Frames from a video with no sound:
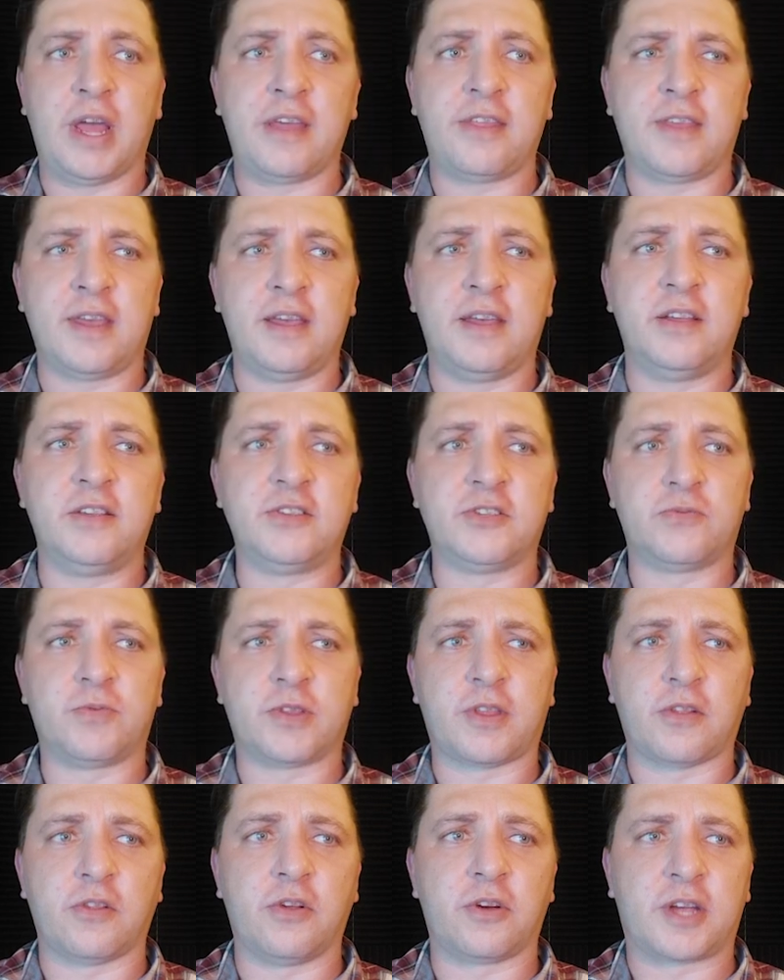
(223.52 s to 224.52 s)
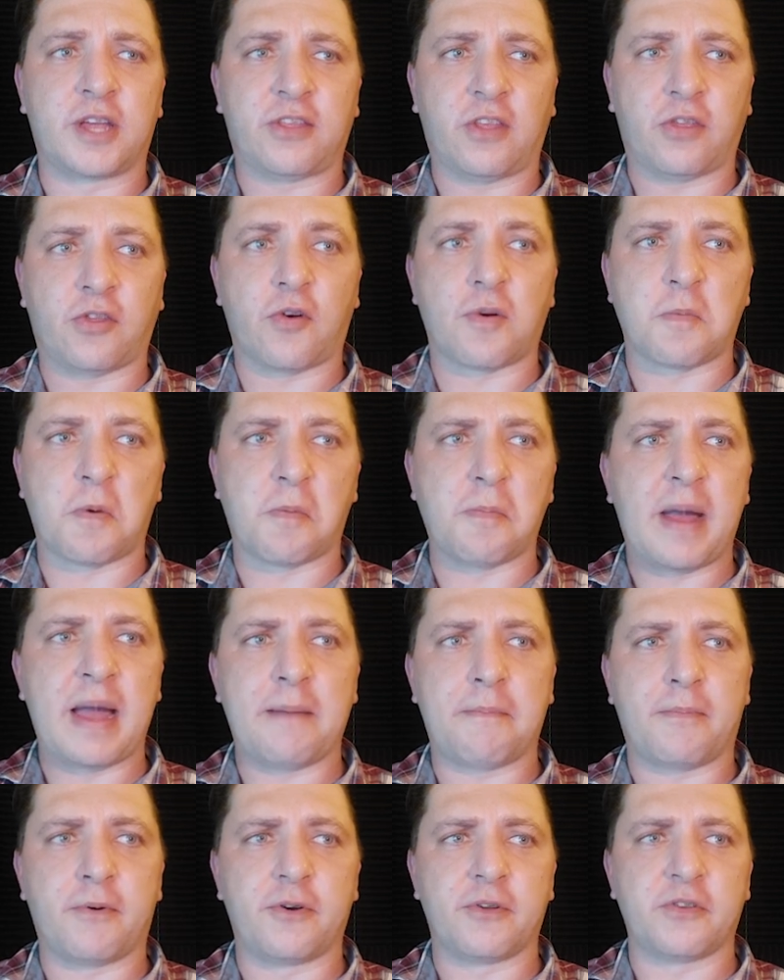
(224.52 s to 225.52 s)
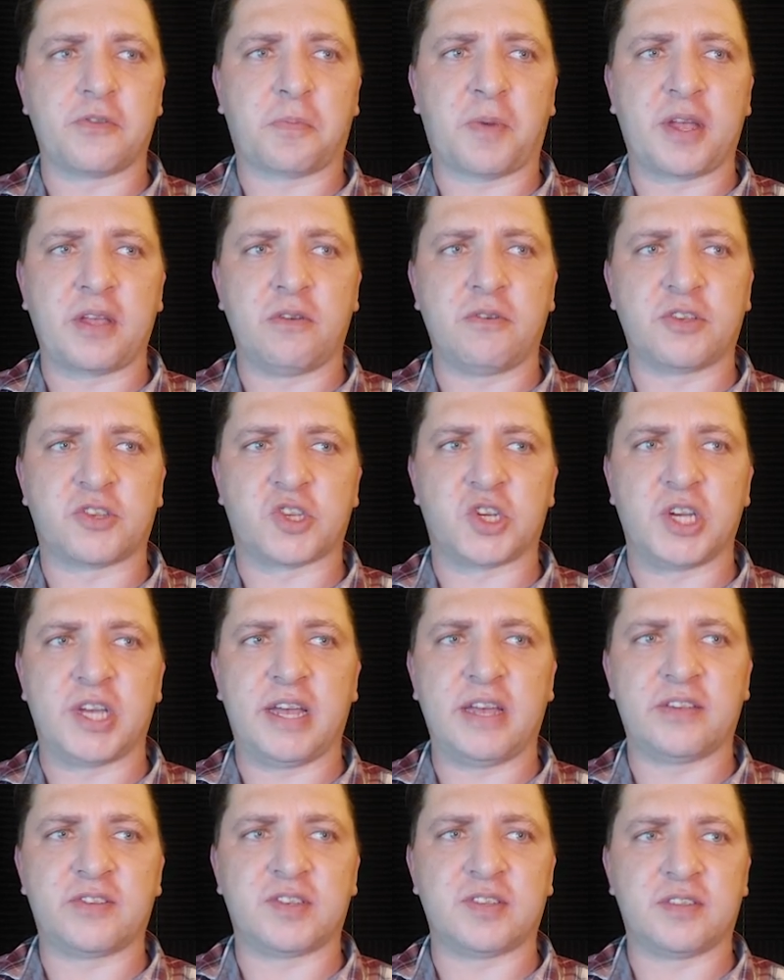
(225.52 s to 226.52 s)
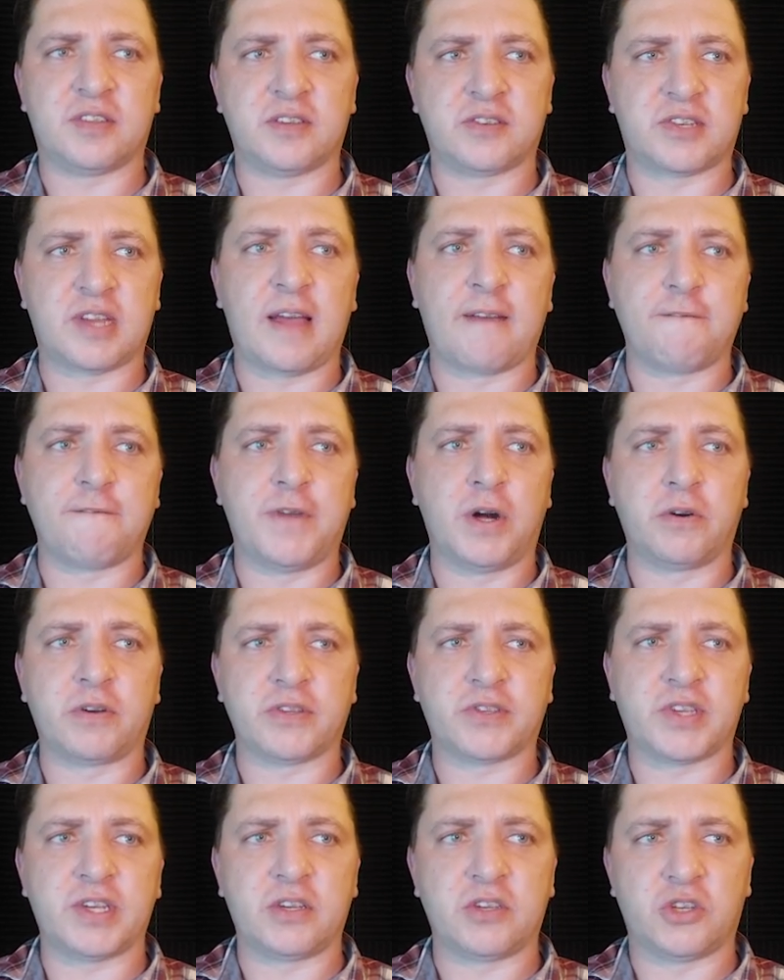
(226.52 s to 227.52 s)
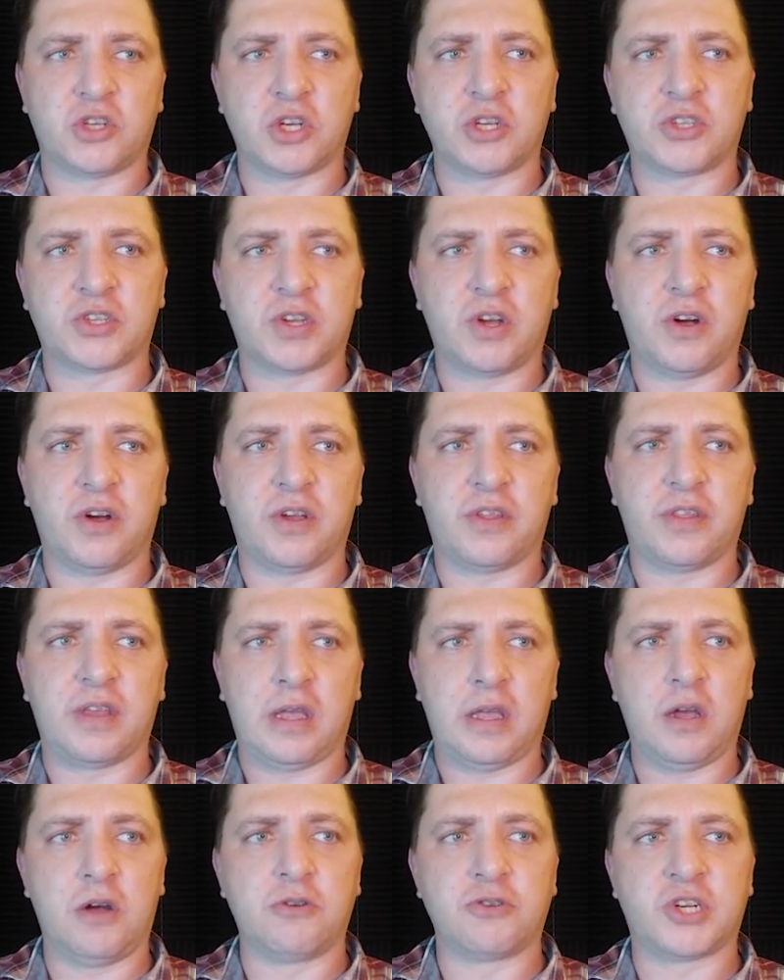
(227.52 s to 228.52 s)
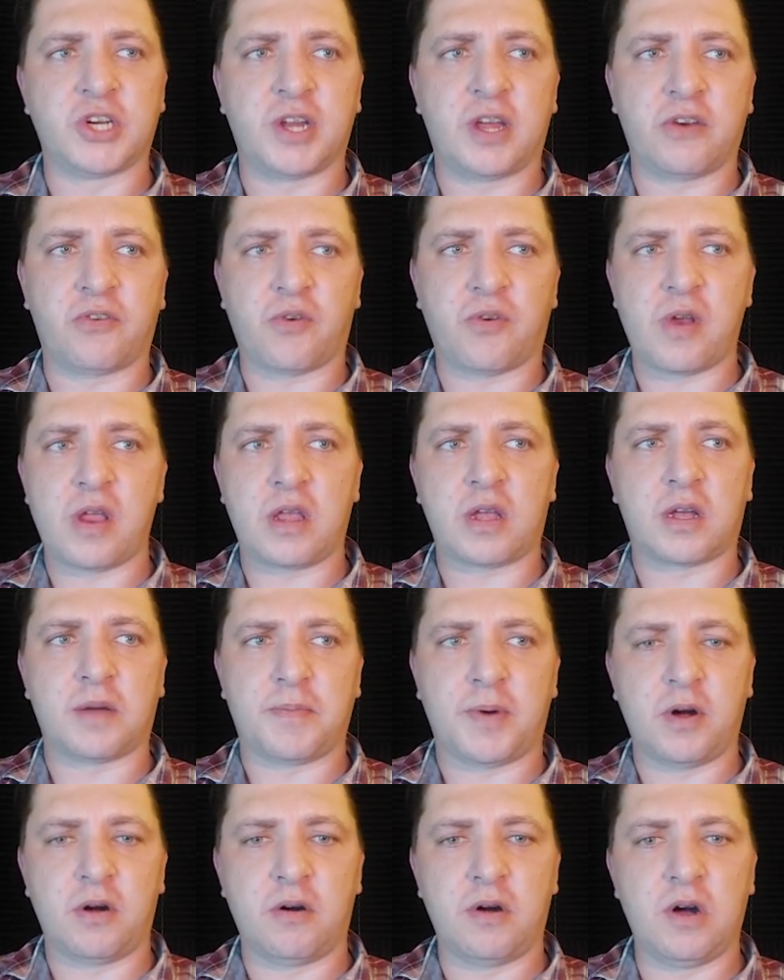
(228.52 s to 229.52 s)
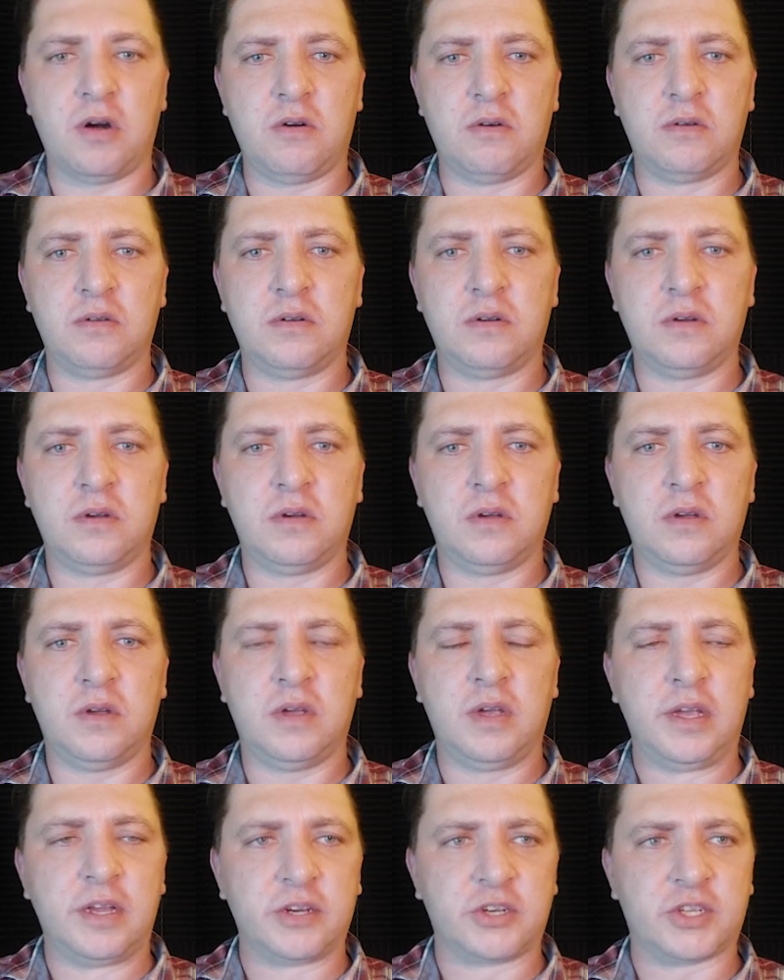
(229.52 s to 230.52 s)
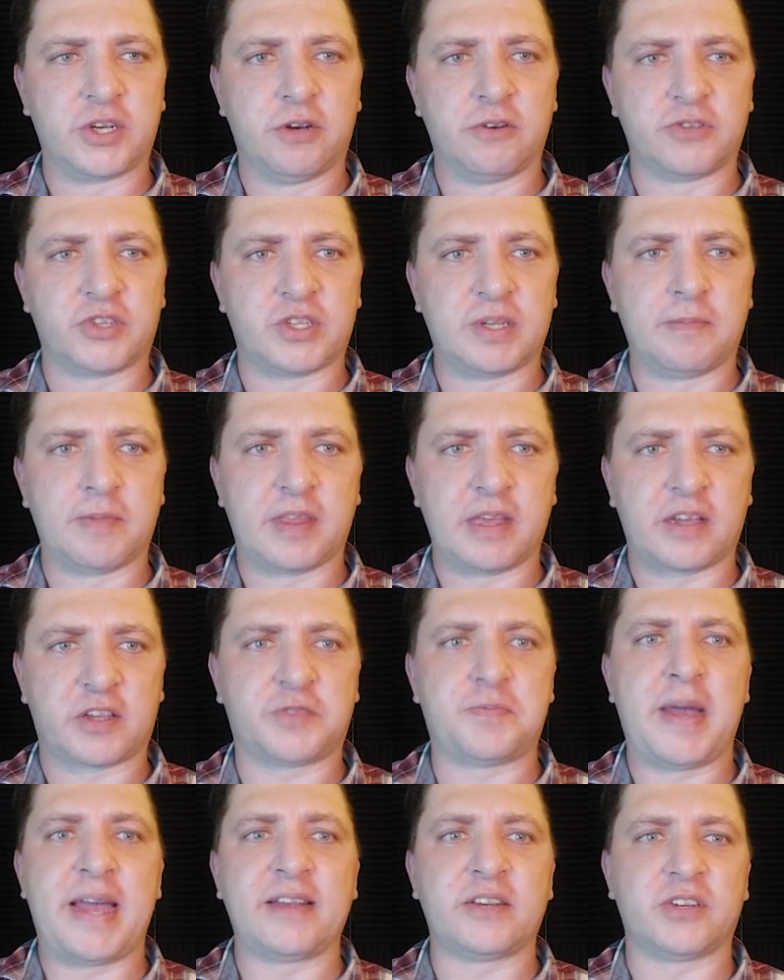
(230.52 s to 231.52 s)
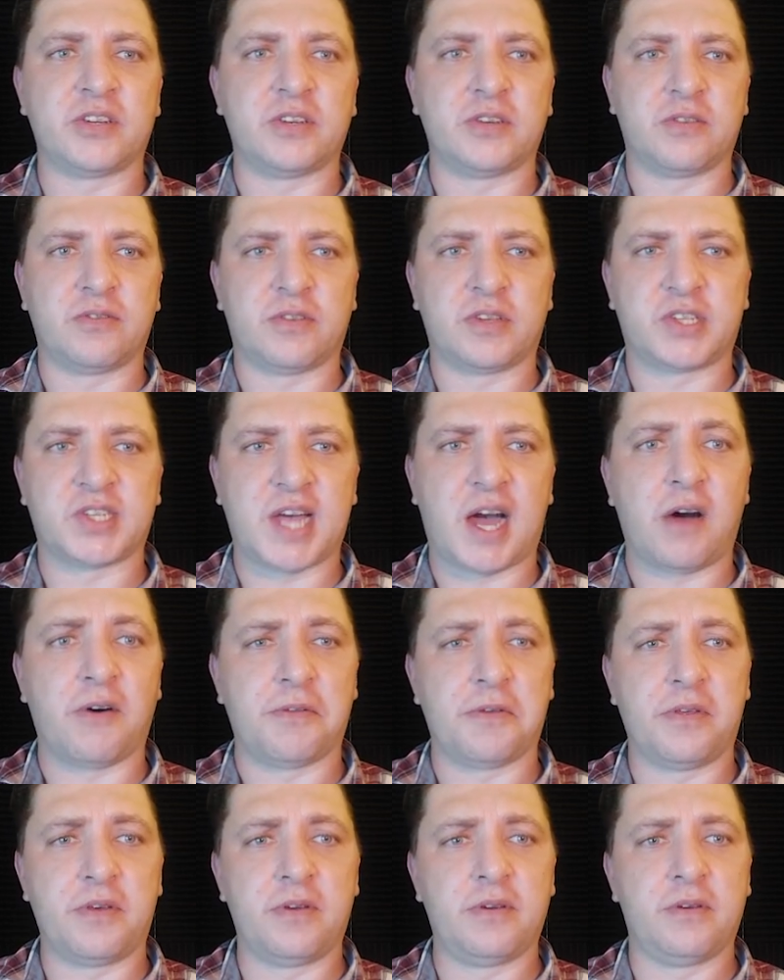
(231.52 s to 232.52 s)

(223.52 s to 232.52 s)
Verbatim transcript: 8th ends with a look at the thermal map produced by USGS, this time focusing just on the ocean entry in Kapoho. It shows some of the expansion to the south.